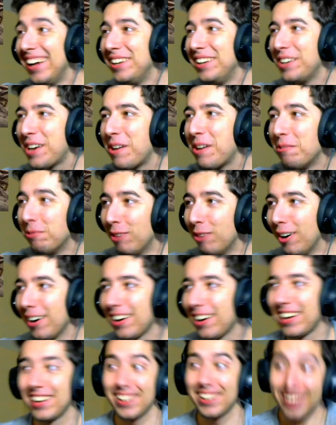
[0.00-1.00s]
And you can
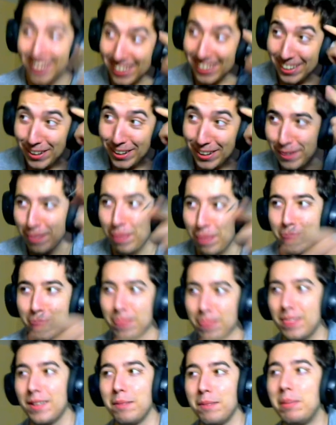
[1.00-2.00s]
walk.
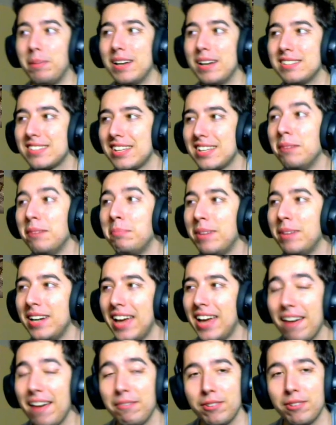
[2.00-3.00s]
Best
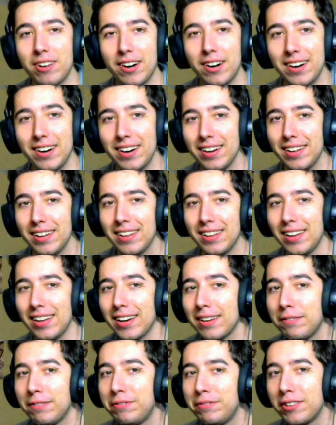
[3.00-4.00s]
company ever.
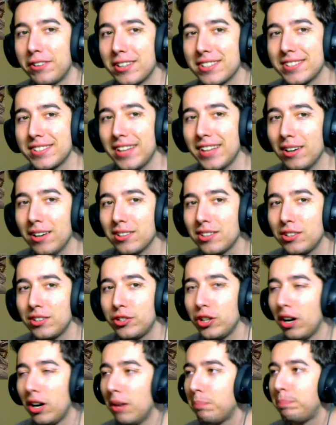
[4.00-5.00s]
Like first day on the
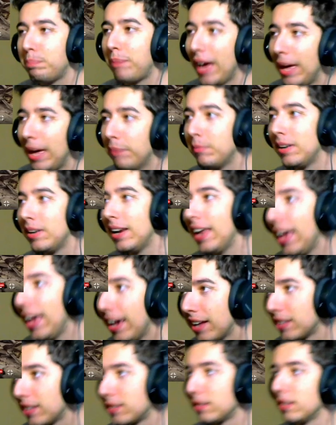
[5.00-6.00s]
job, bam,
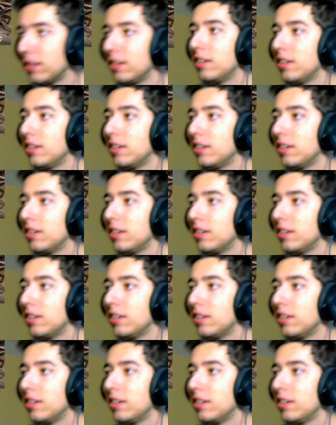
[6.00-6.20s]
legs.